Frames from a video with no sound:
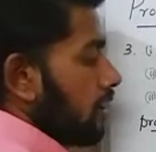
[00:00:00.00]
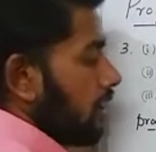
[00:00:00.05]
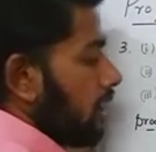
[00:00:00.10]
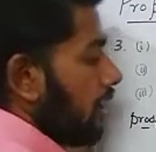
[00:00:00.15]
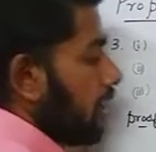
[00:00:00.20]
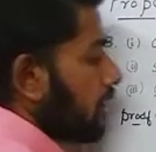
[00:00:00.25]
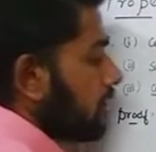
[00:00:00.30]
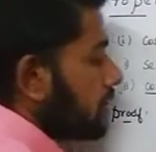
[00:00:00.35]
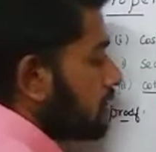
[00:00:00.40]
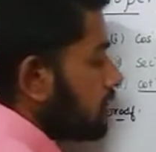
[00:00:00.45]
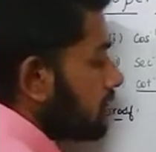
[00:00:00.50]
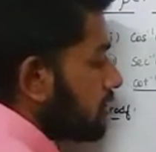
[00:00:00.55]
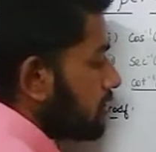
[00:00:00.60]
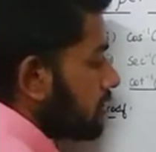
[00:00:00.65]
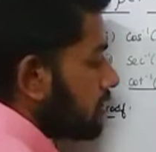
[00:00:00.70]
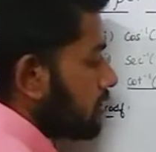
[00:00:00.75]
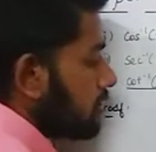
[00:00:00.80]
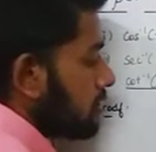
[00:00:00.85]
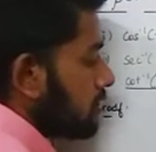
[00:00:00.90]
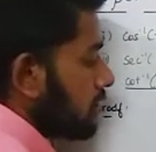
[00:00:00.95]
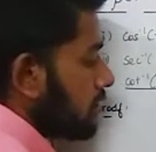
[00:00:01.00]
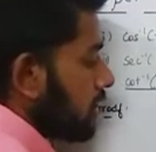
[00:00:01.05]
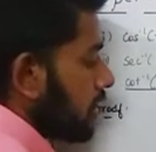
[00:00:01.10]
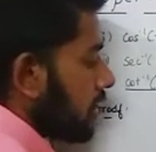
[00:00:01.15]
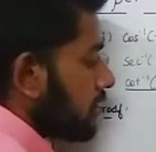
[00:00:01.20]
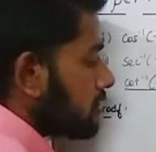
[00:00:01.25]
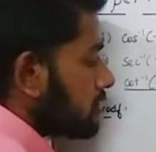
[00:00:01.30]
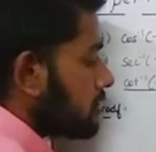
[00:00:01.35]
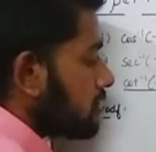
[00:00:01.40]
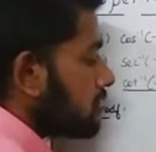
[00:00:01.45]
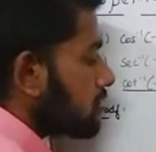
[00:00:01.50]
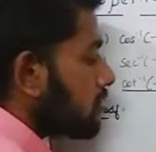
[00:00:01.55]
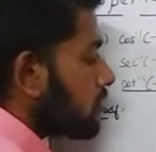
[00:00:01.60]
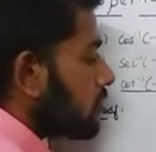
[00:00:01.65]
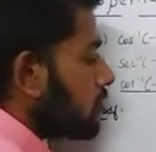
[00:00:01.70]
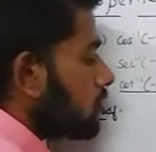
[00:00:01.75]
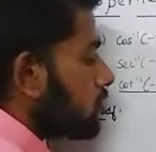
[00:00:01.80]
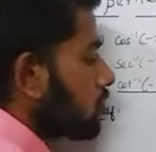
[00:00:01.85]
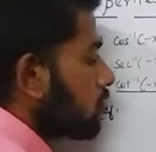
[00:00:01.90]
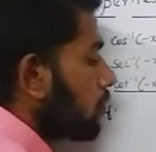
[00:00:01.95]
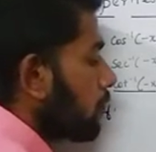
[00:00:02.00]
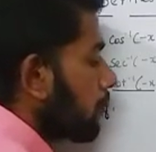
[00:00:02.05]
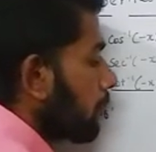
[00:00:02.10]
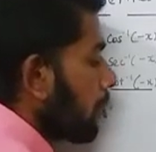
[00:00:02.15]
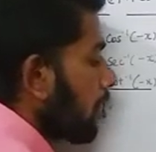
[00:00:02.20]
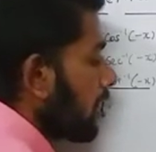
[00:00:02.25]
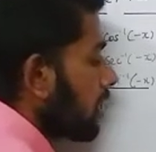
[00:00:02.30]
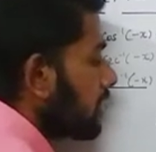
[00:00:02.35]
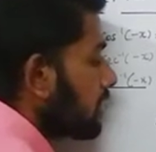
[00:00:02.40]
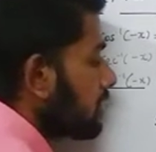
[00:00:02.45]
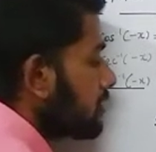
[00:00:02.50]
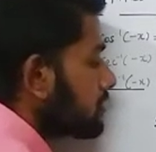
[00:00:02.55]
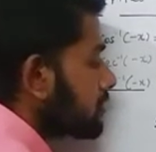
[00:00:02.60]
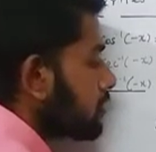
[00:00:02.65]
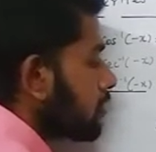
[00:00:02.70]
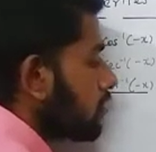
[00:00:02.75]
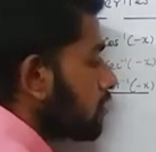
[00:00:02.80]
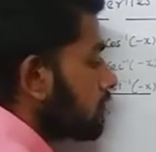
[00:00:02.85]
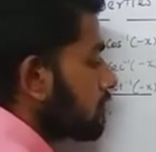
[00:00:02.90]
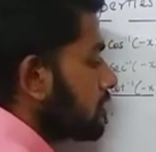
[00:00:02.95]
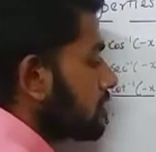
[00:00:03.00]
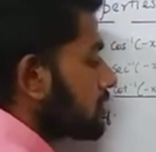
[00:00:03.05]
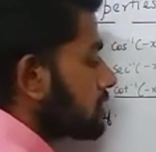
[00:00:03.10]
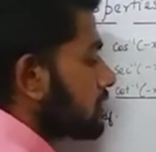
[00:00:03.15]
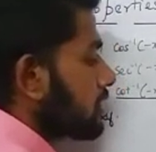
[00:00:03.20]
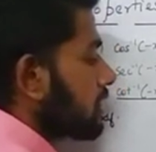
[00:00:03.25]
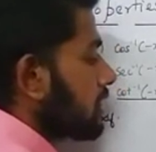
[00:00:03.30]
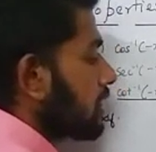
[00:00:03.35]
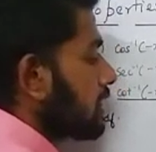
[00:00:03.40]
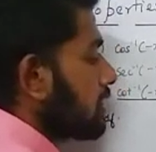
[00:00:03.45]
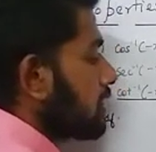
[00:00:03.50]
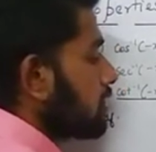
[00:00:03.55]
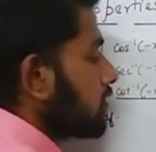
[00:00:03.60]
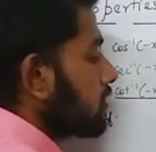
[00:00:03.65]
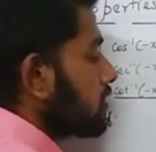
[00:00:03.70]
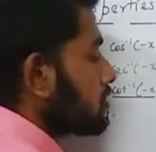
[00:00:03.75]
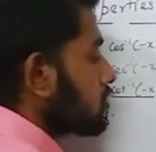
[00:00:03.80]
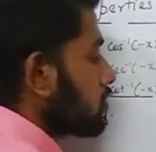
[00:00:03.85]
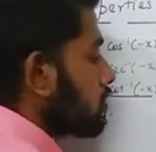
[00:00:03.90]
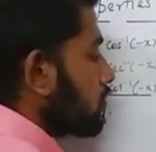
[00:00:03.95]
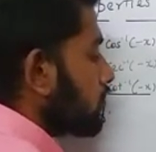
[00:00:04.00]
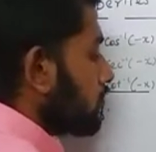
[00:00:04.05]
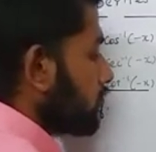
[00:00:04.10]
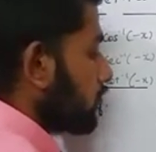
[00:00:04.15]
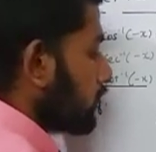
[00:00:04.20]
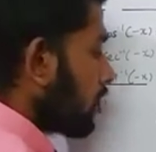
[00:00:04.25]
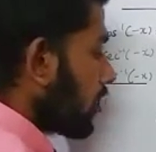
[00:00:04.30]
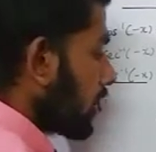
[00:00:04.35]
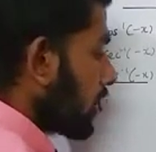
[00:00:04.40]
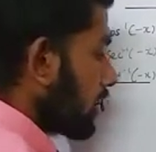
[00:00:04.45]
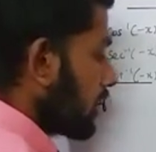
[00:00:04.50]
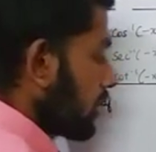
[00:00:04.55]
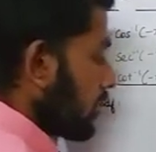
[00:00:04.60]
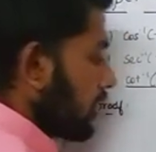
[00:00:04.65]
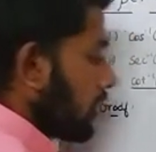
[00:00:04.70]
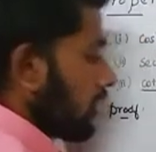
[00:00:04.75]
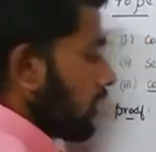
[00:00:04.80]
and x is equal to minus of secant inverse of y,